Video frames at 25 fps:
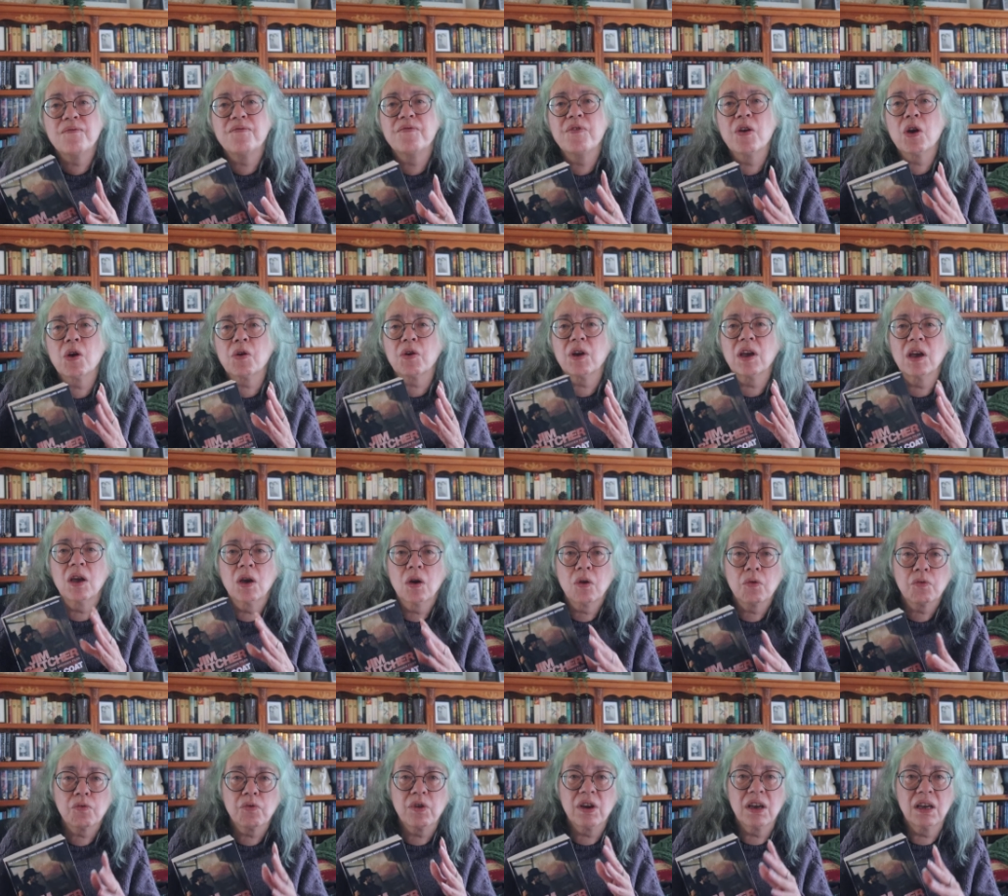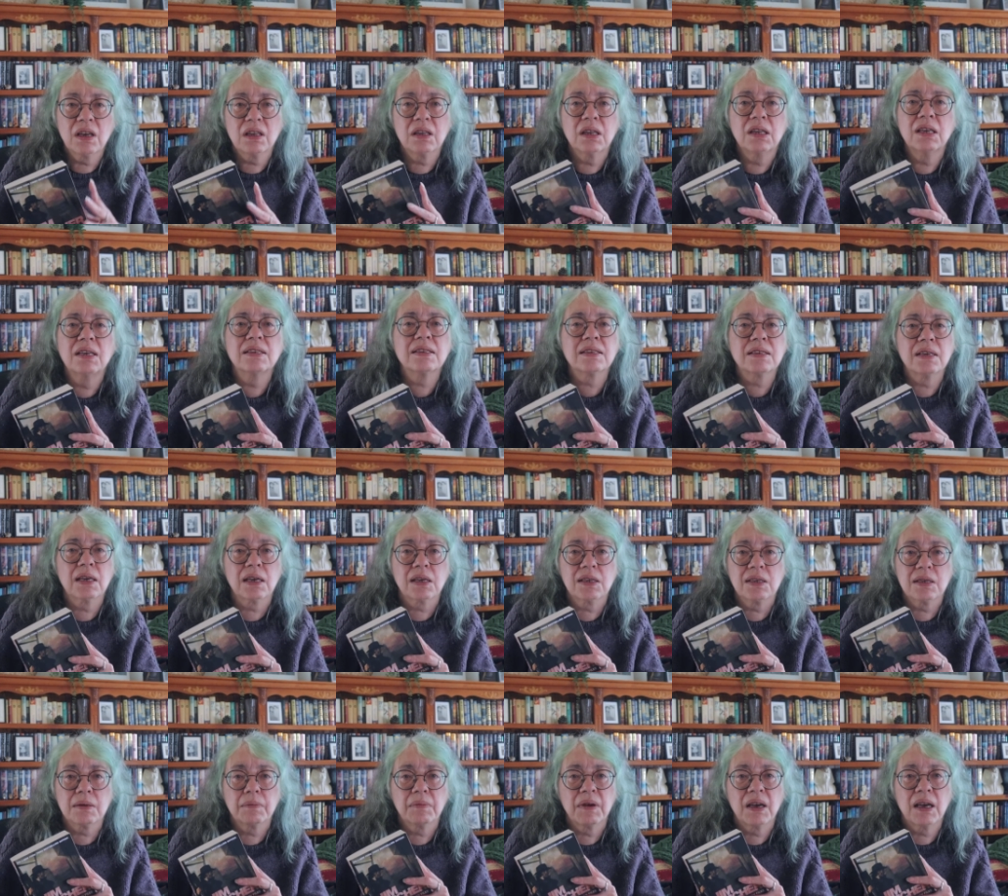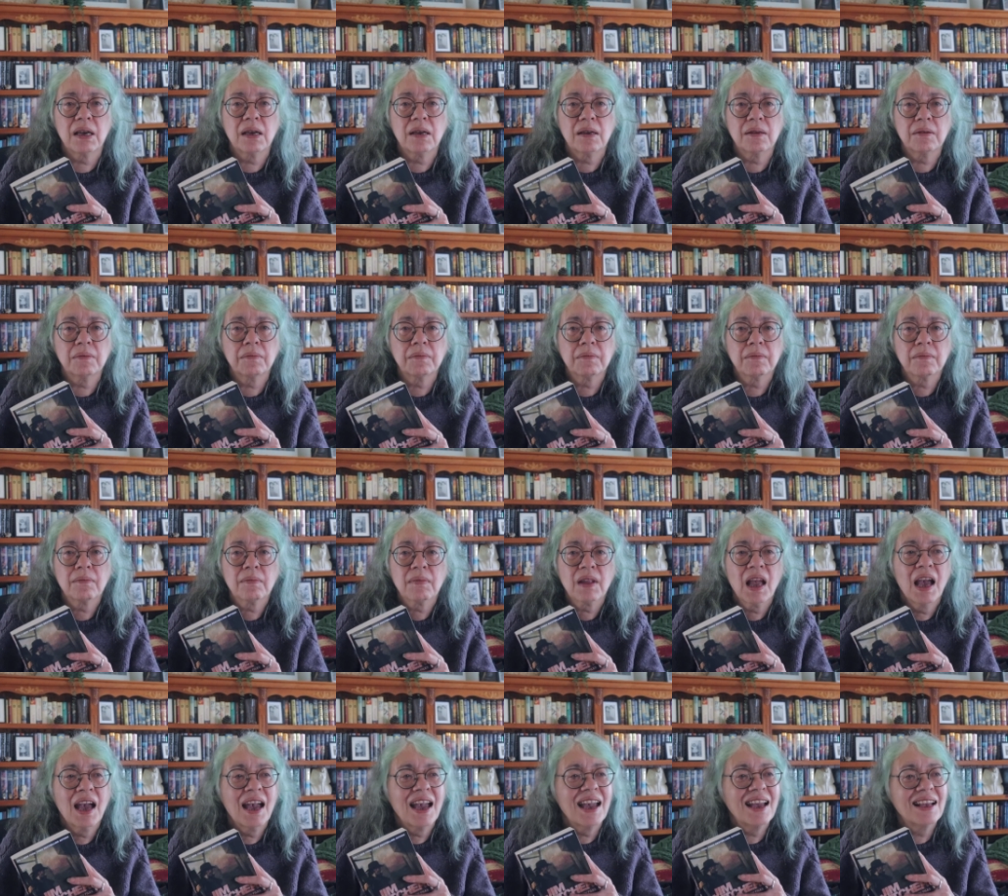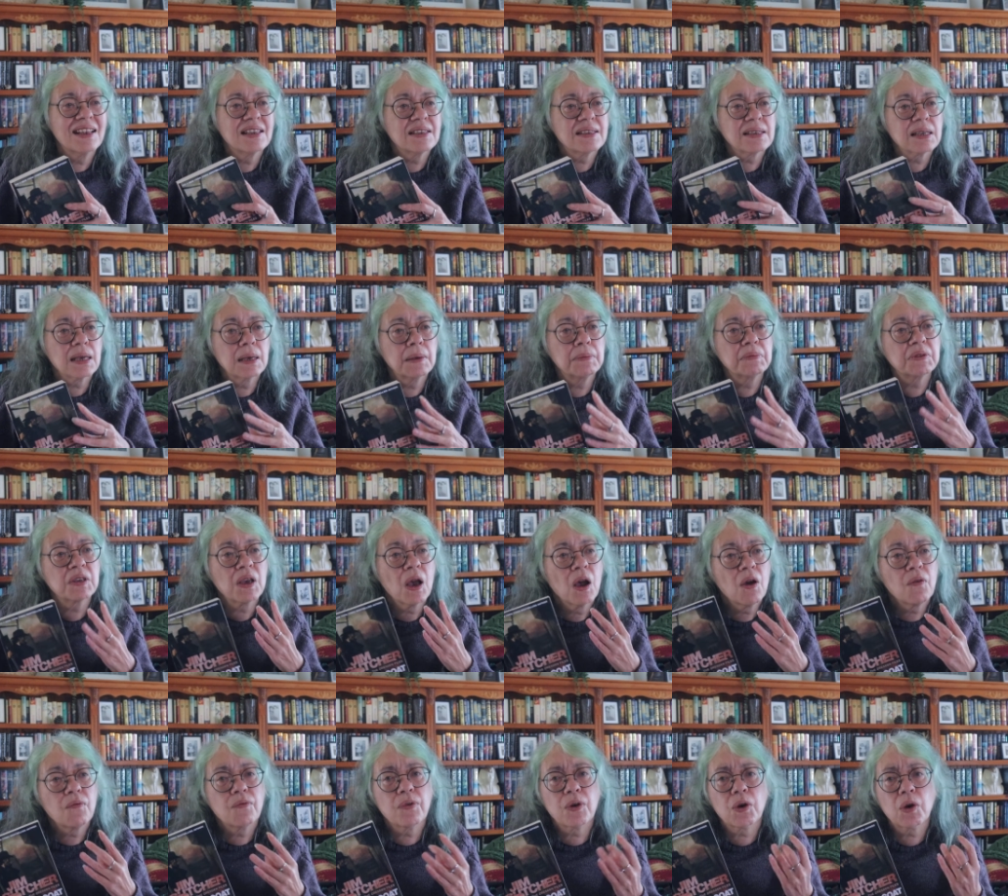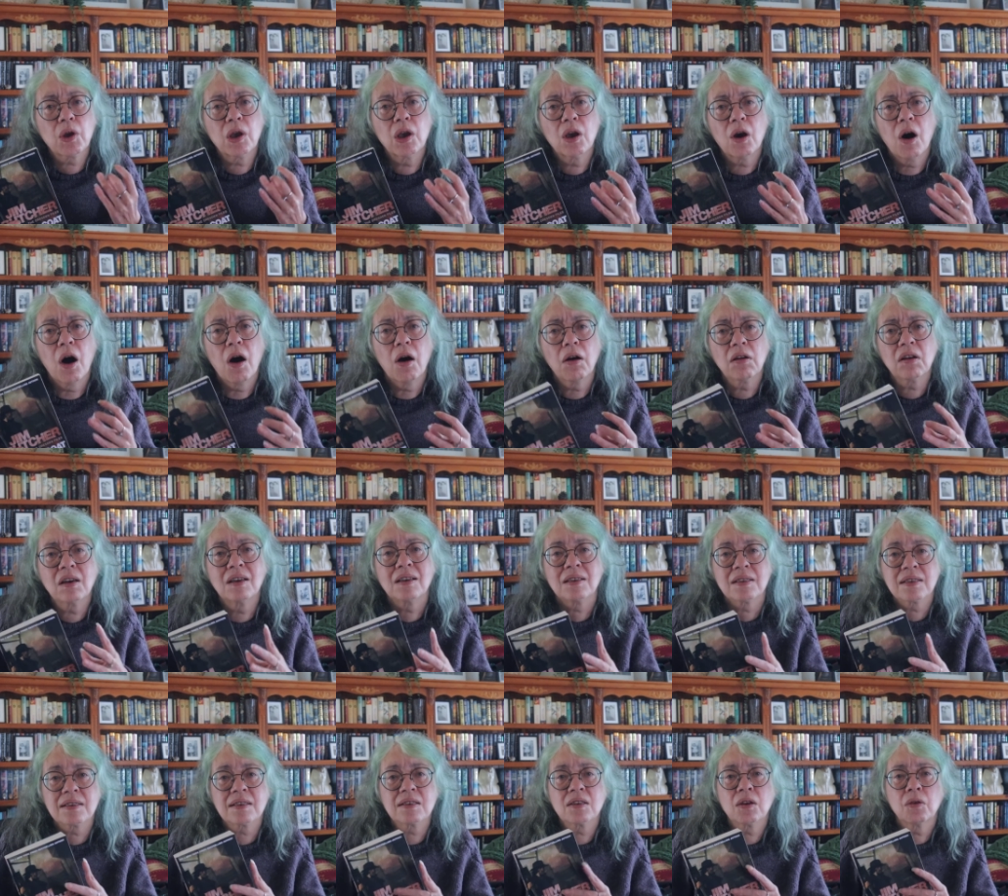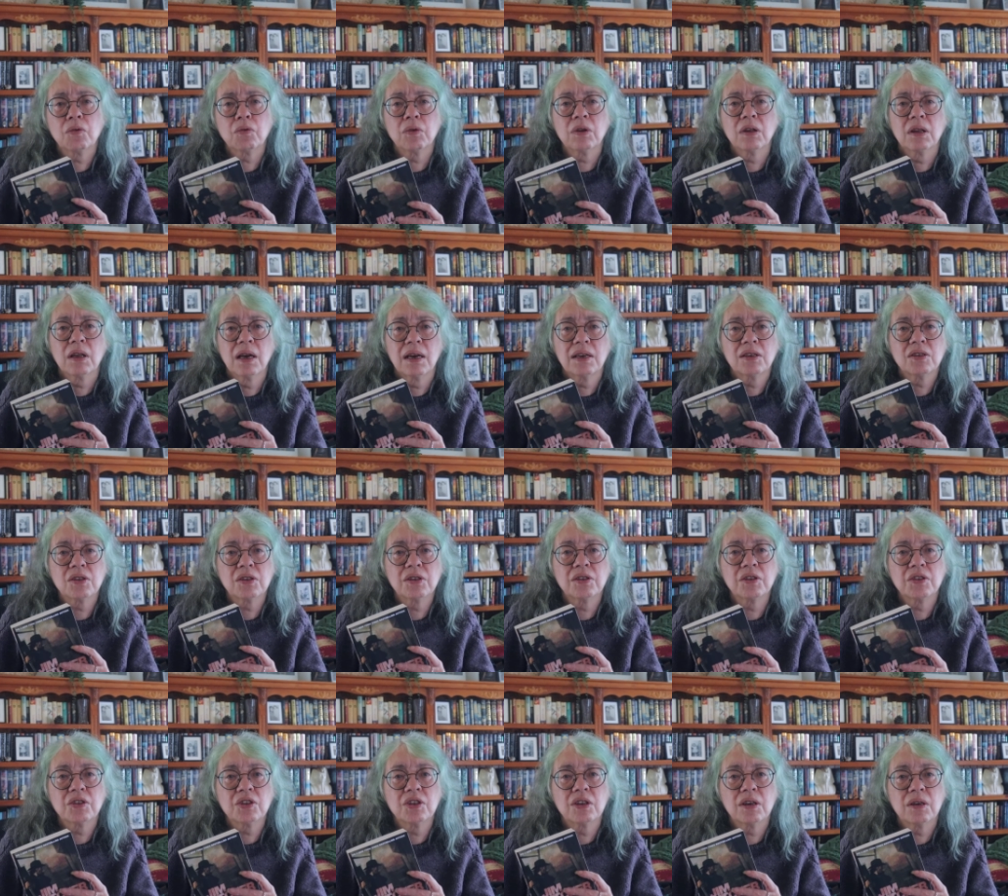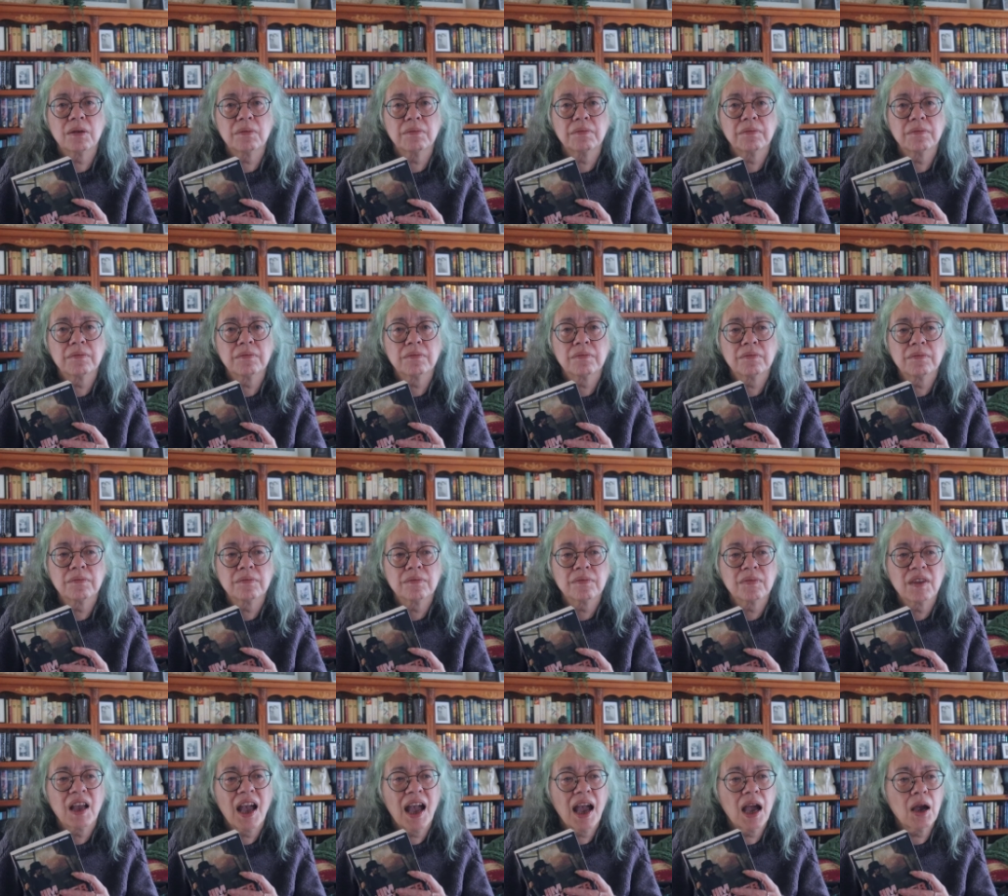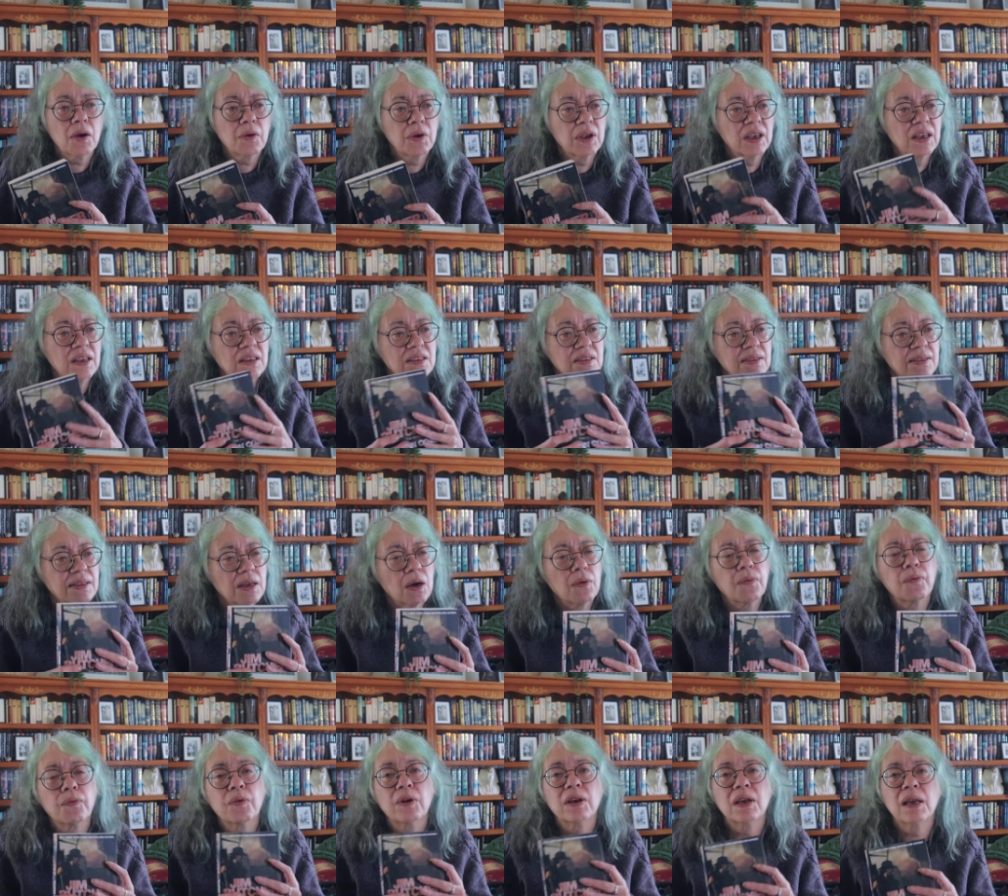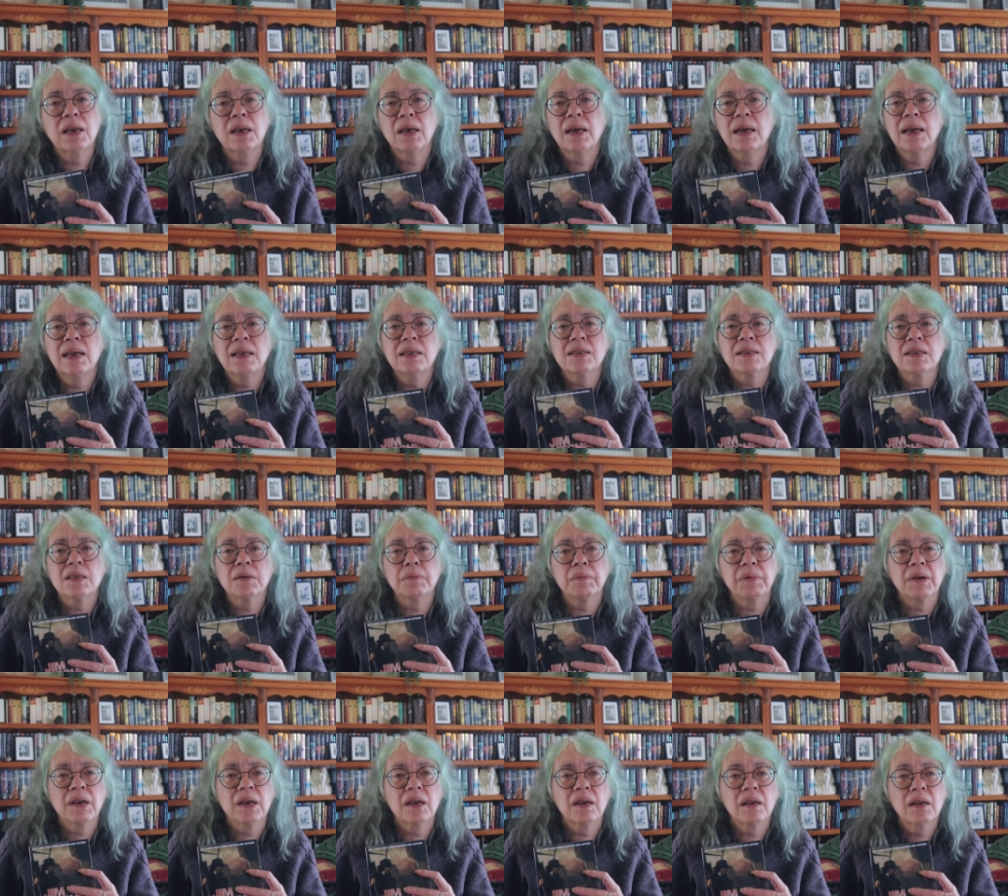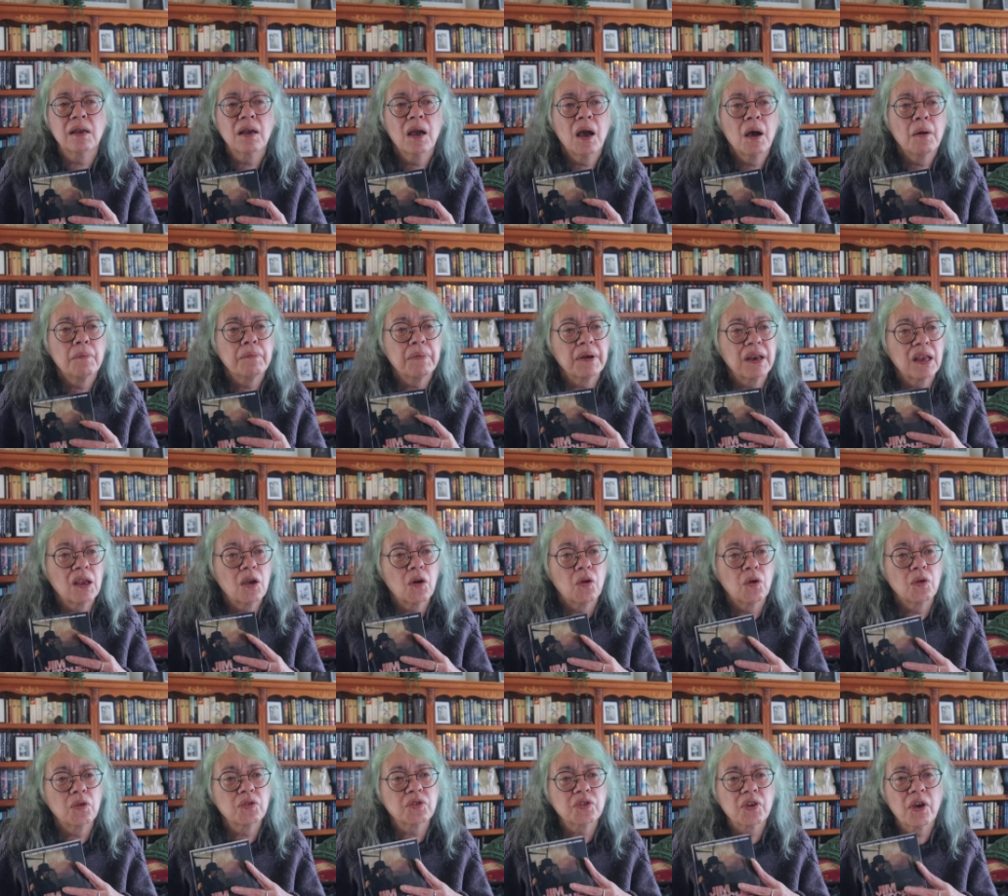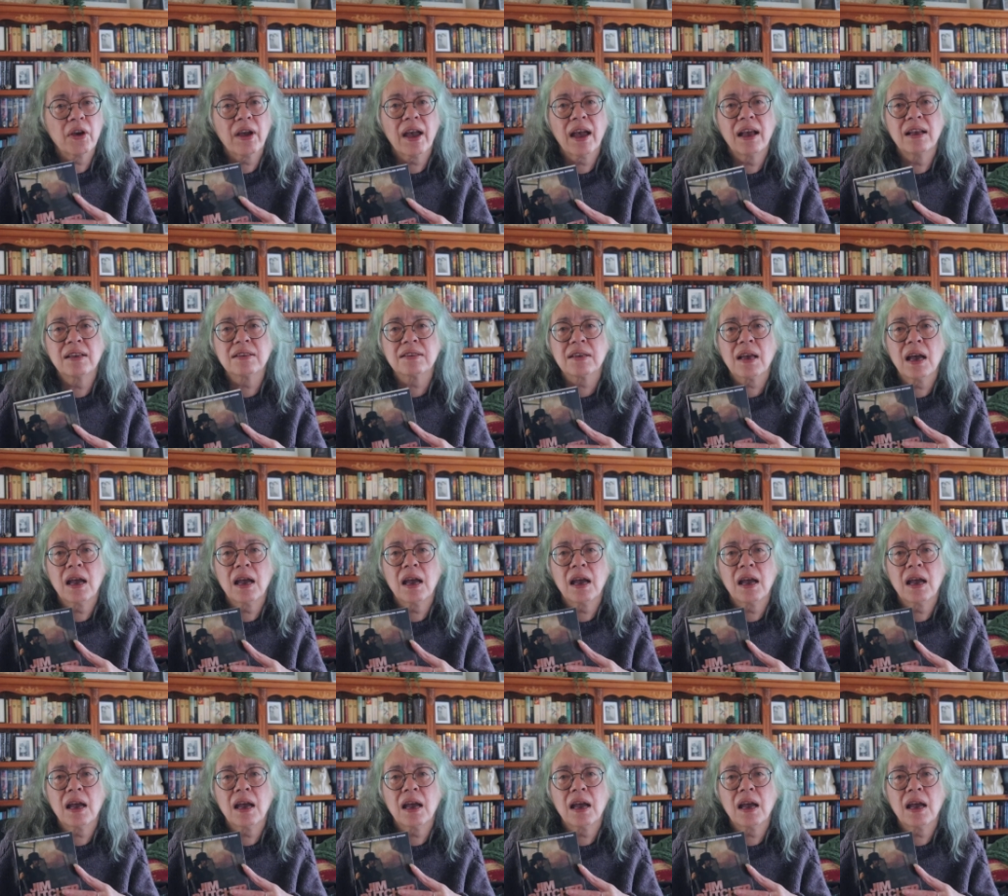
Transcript: very realistic to me. It seems very honest relationship. Harry is tough when he needs to be, but he also has